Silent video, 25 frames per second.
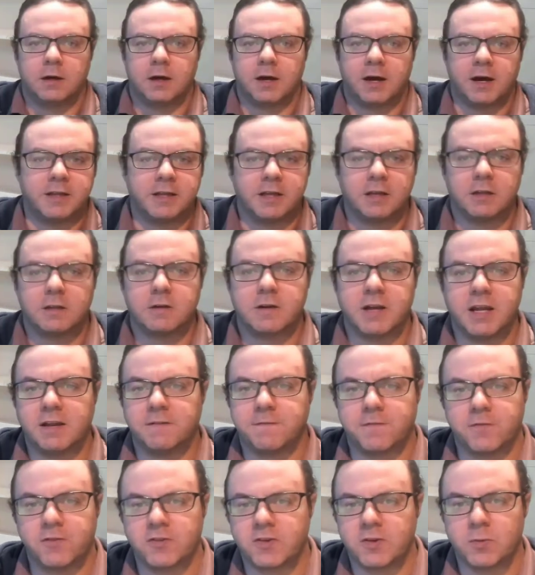On the other hand,
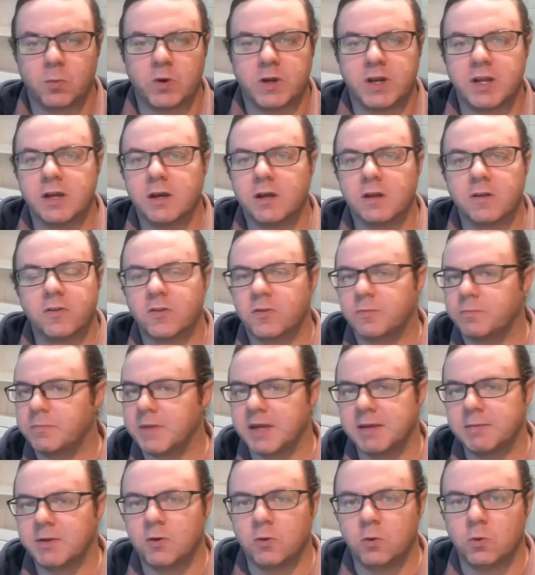for someone else,
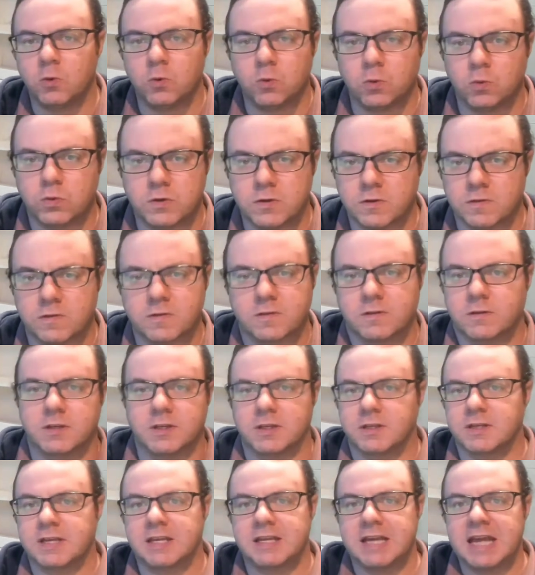maybe who just
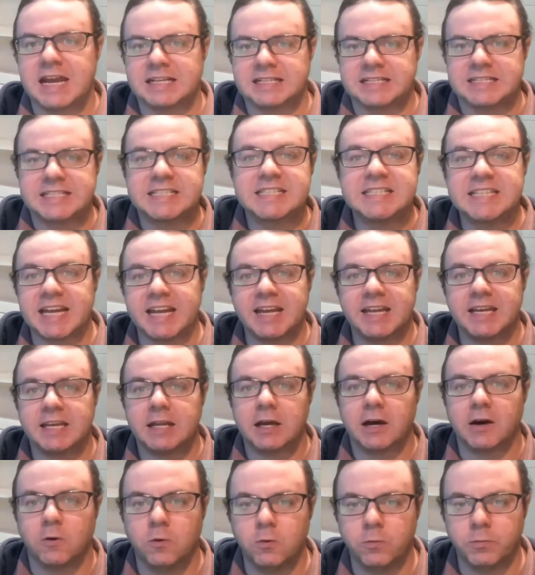can't stand
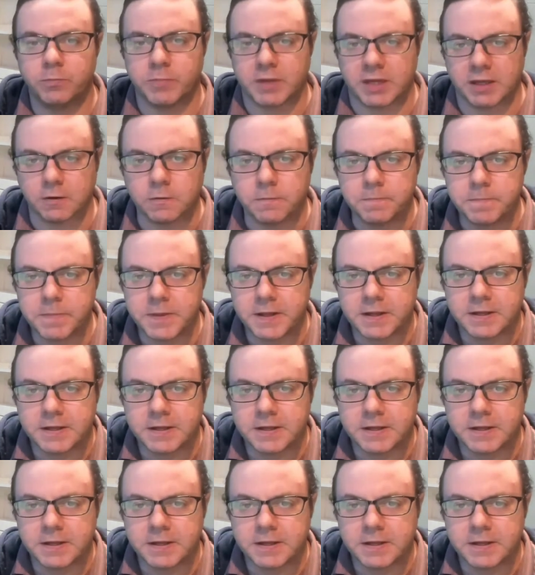oatmeal,